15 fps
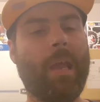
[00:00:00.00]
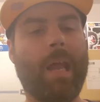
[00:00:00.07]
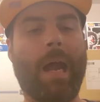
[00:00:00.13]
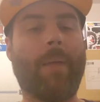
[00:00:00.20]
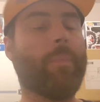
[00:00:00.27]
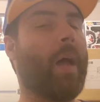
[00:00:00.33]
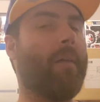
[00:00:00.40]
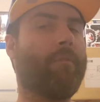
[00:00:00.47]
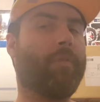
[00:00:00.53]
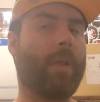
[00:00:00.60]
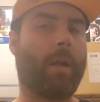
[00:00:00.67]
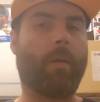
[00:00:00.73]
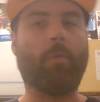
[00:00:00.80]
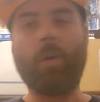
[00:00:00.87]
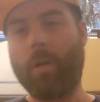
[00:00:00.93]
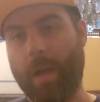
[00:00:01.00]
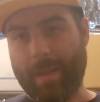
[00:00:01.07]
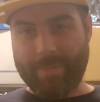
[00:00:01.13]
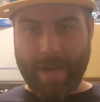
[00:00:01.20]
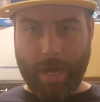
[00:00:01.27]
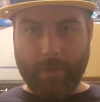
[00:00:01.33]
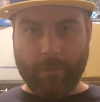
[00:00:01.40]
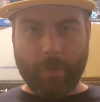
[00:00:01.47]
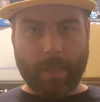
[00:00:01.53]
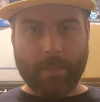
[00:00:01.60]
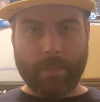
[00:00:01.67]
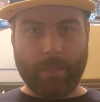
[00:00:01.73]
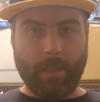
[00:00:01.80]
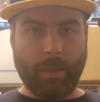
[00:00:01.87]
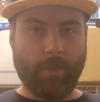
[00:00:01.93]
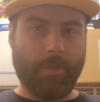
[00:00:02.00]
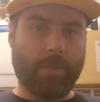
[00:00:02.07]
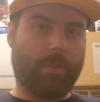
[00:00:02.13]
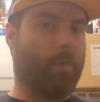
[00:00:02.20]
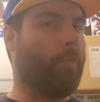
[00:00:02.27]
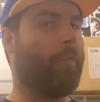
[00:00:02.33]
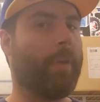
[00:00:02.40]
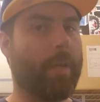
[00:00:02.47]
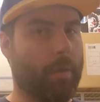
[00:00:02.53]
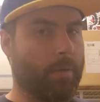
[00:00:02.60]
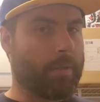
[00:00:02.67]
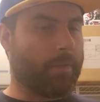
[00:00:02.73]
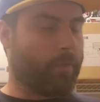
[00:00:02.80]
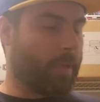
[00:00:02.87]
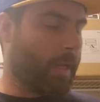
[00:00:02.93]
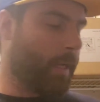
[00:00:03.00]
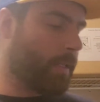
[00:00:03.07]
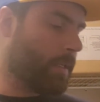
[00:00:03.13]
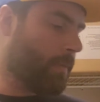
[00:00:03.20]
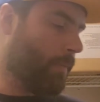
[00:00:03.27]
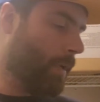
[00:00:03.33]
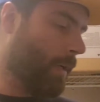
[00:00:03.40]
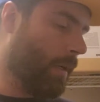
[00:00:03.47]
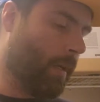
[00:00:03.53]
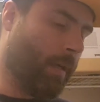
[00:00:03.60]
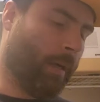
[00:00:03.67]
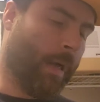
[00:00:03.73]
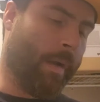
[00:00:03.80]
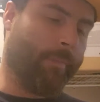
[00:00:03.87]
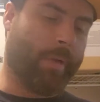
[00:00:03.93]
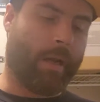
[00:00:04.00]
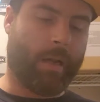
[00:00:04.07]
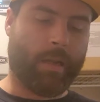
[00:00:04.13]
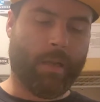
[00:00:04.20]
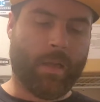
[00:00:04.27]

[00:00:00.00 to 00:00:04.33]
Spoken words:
I'm not, well, I'm kind of flexing here. This whole video is a flex, but I'm not